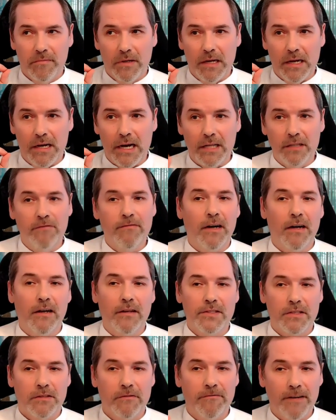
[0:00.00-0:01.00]

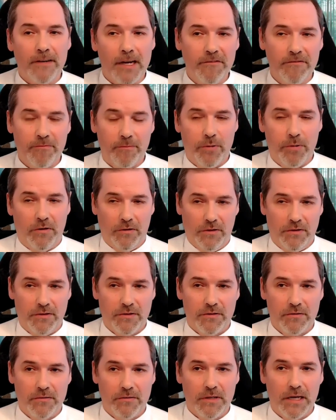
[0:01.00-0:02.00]
advance 5
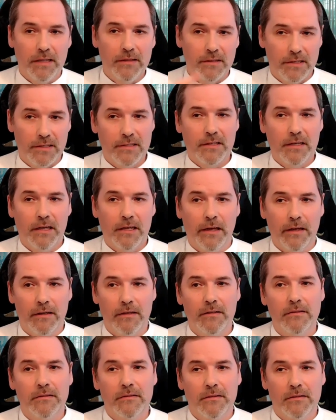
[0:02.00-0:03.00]
points on this
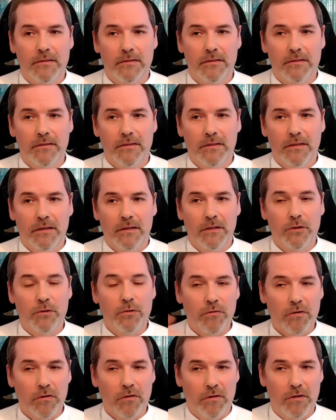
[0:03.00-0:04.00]
scale
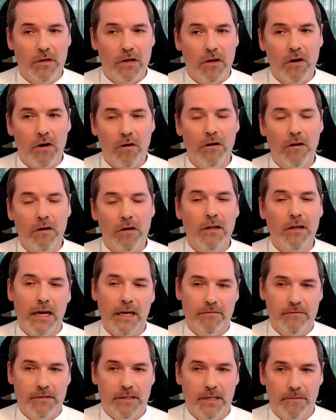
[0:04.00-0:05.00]
through whole
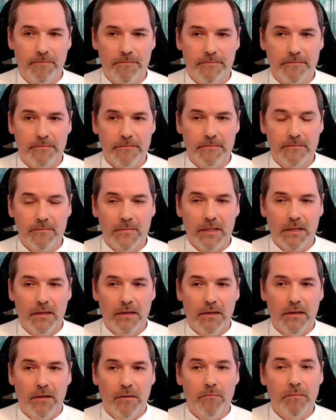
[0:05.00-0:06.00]
lifetime.
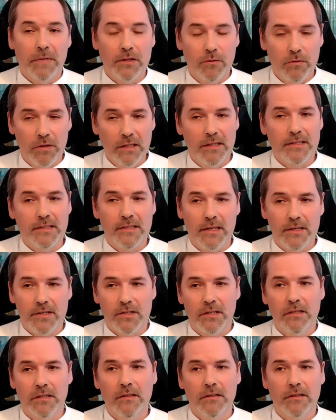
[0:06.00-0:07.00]
But during the
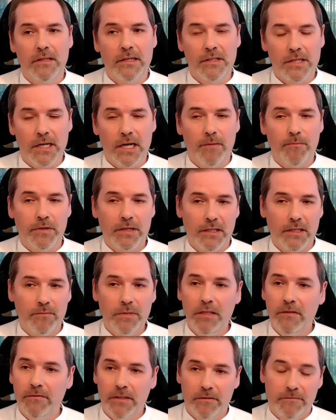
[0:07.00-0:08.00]
session, the jump can be
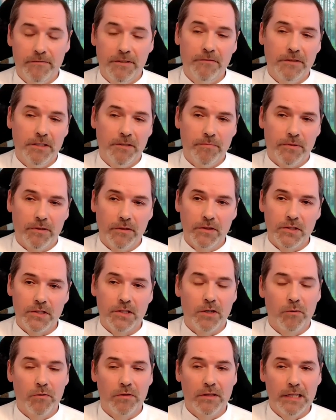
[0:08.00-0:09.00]
even 50 points.
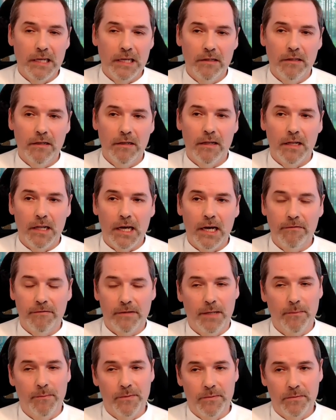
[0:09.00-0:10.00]
So 10
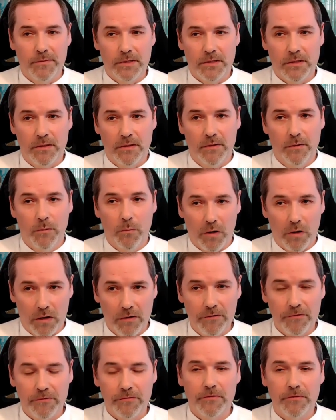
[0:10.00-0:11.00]
lifetimes
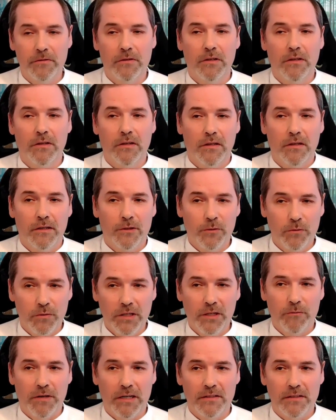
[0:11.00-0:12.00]
worth during
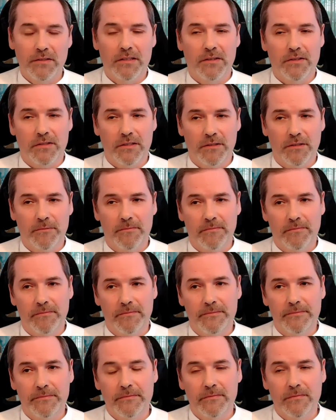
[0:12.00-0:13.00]
one session.
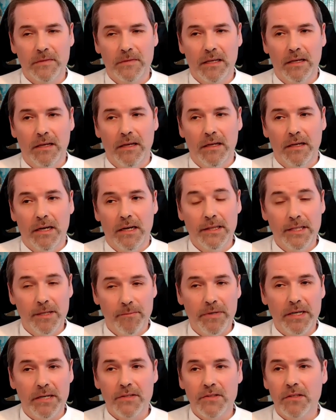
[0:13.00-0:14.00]
And the
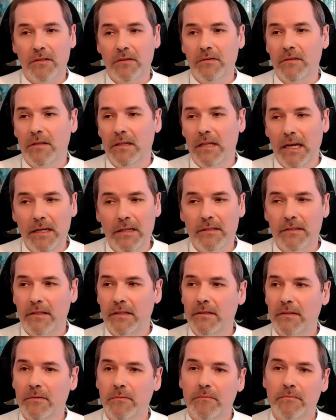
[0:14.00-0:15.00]
person
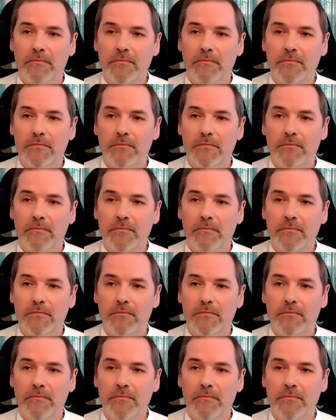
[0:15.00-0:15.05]
later,